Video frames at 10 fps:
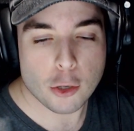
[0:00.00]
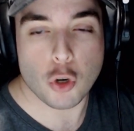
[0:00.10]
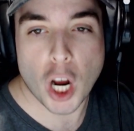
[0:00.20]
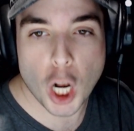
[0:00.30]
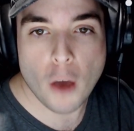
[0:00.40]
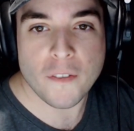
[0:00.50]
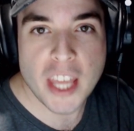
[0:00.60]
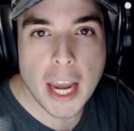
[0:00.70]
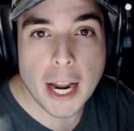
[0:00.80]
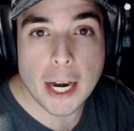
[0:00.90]
trail off
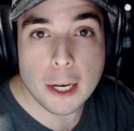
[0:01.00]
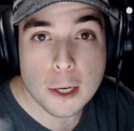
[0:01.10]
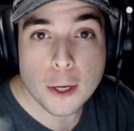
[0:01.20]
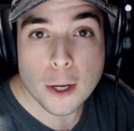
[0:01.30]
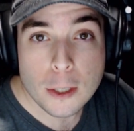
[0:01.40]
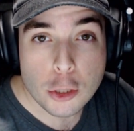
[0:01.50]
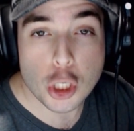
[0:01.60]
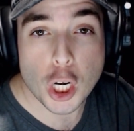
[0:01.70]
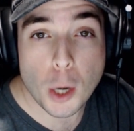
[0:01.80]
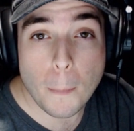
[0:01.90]
at the end
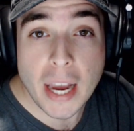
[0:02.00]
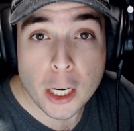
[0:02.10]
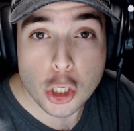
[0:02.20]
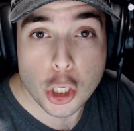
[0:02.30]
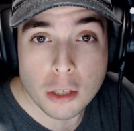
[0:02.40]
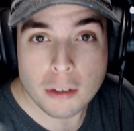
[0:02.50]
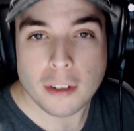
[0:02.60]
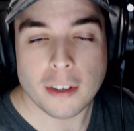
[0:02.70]
just a little bit.